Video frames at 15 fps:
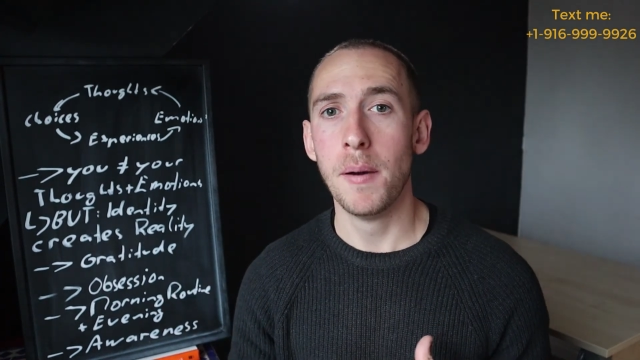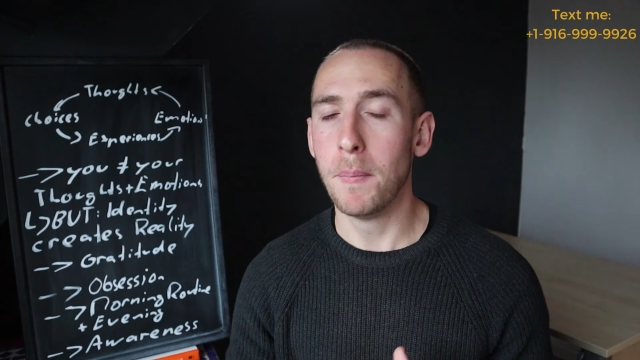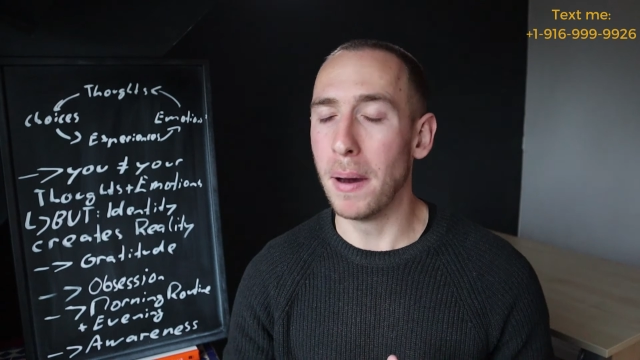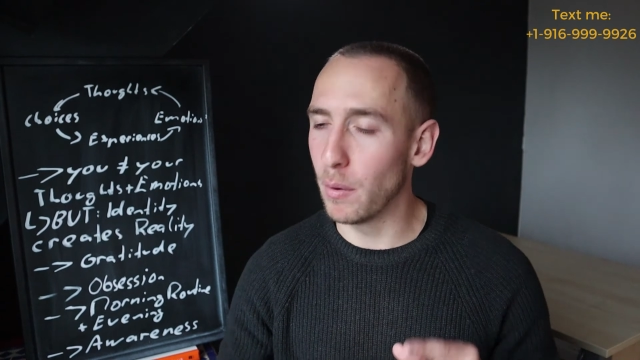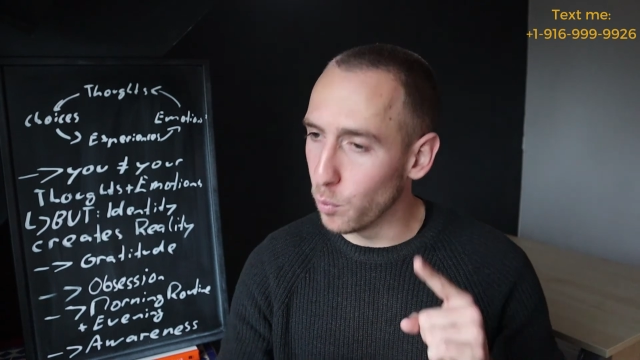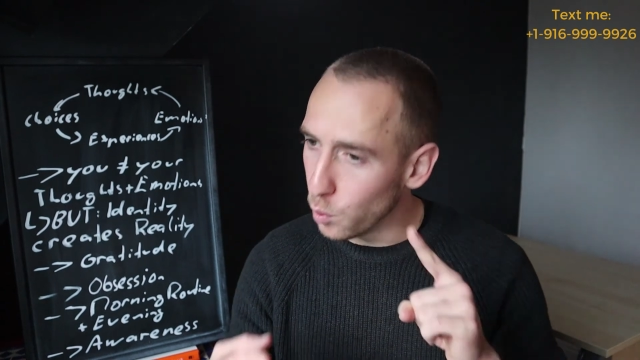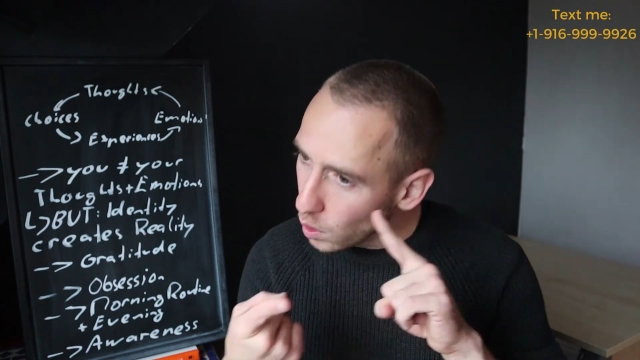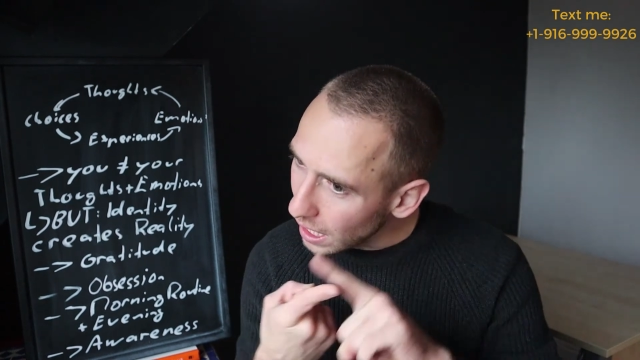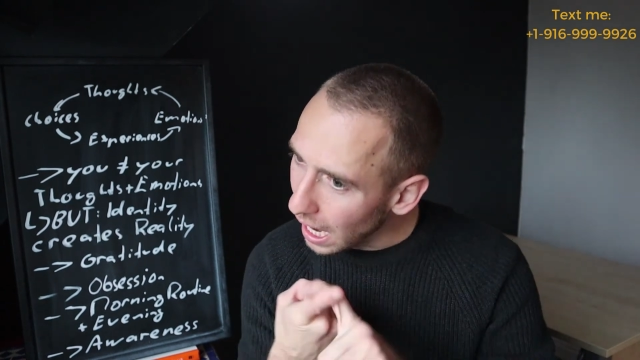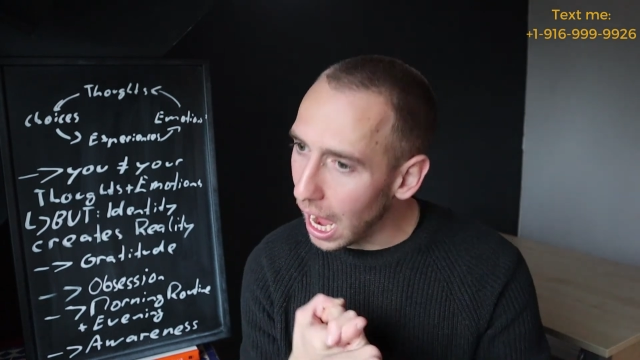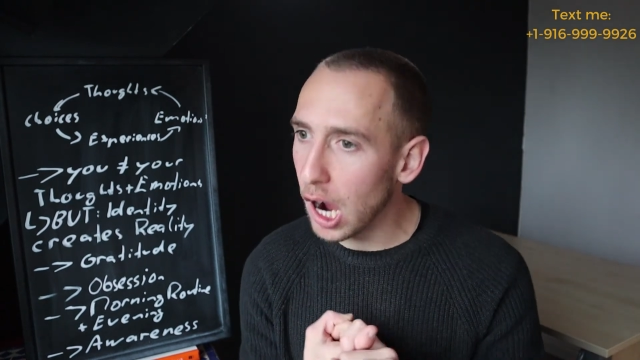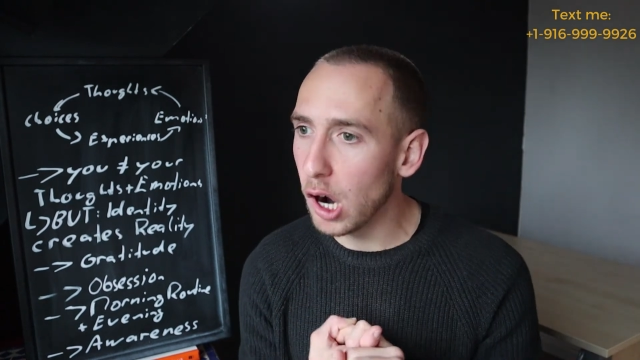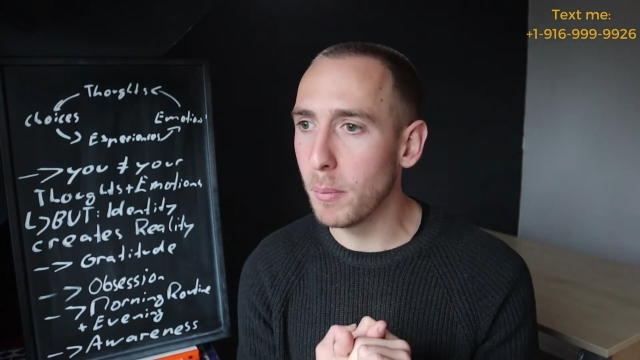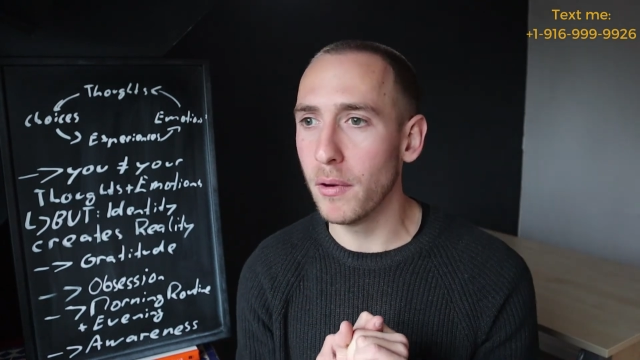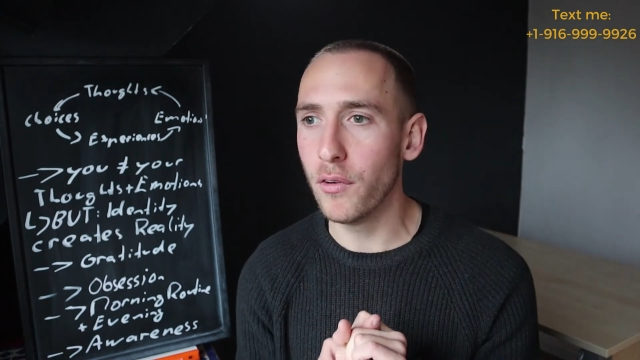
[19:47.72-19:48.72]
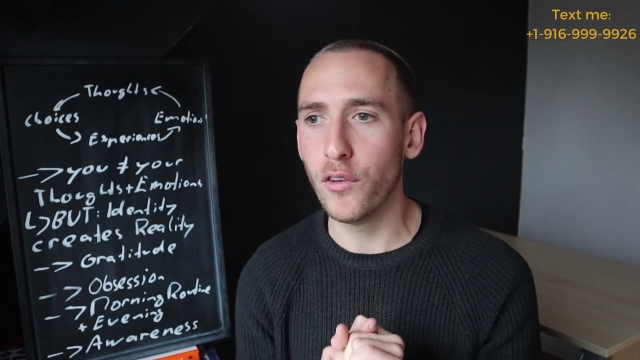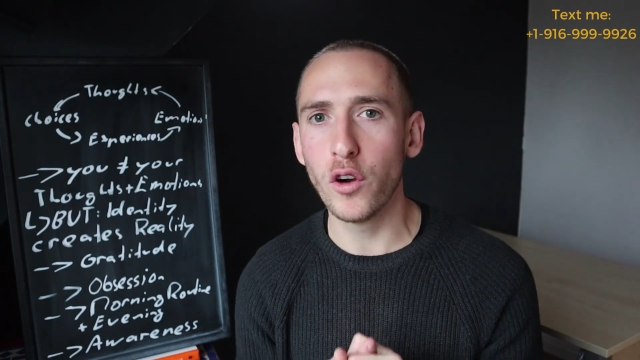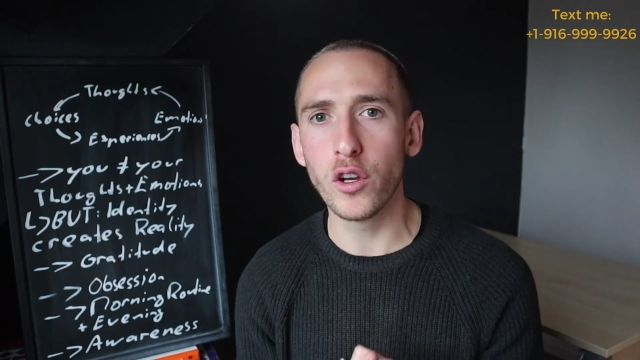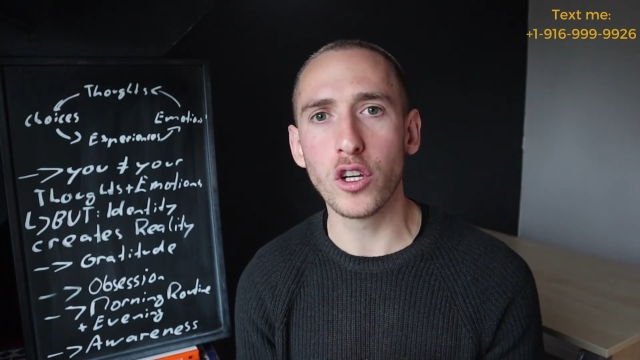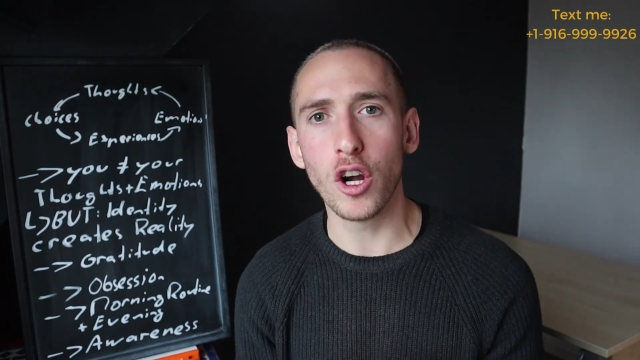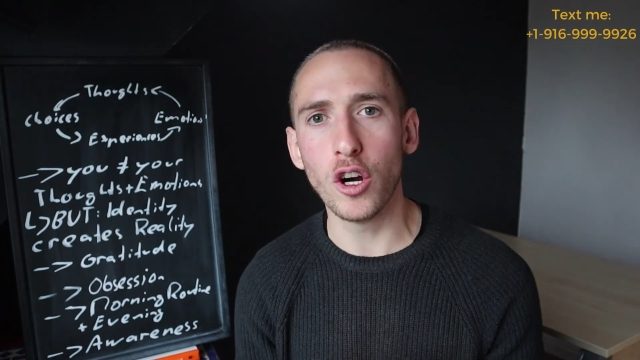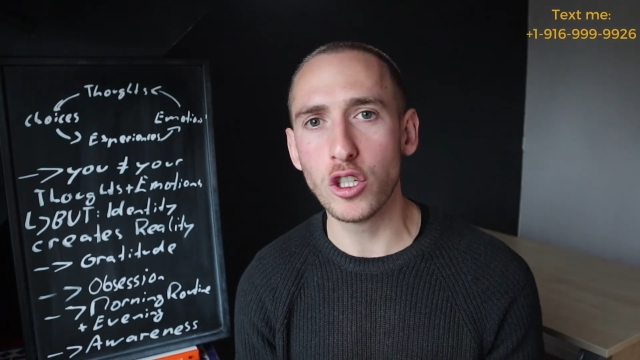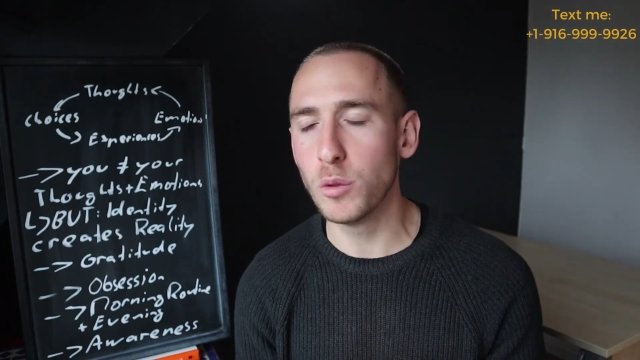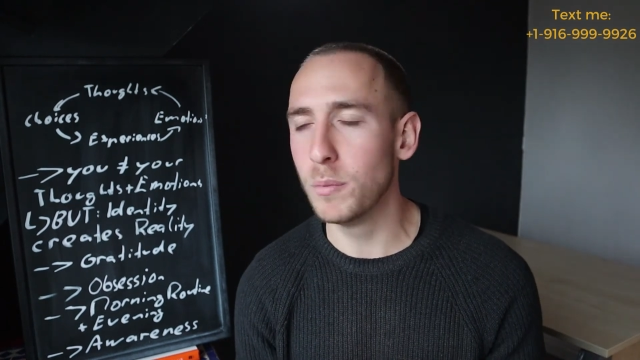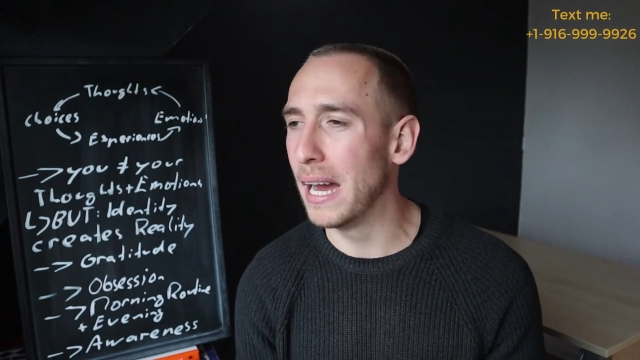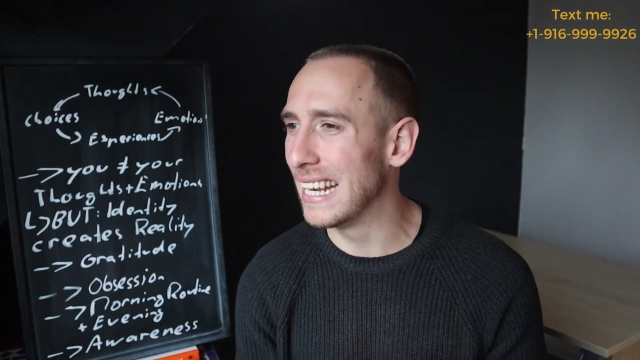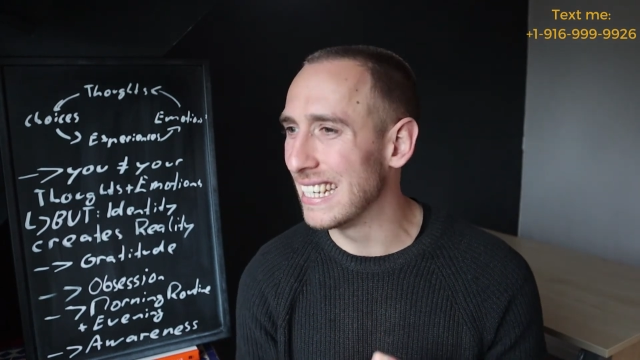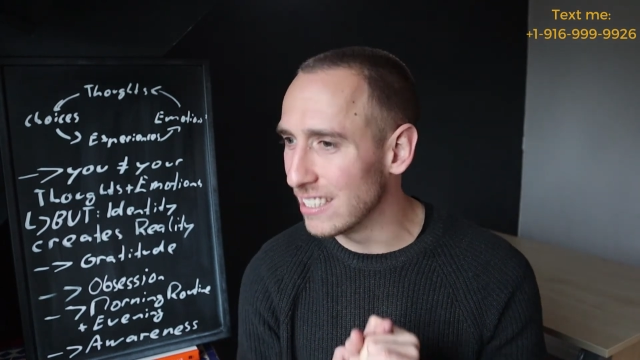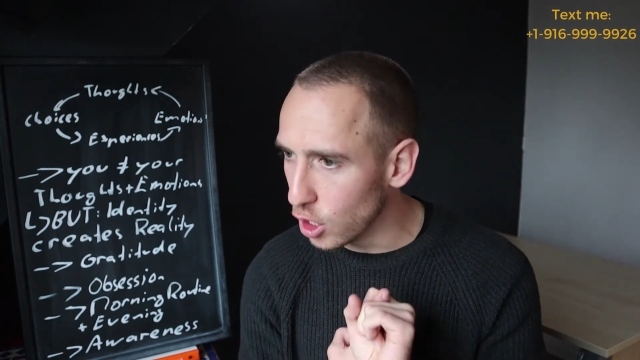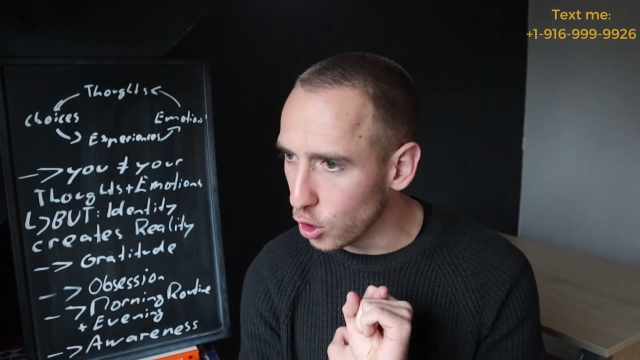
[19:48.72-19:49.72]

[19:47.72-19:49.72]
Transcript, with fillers: But 1 hour before you go to bed,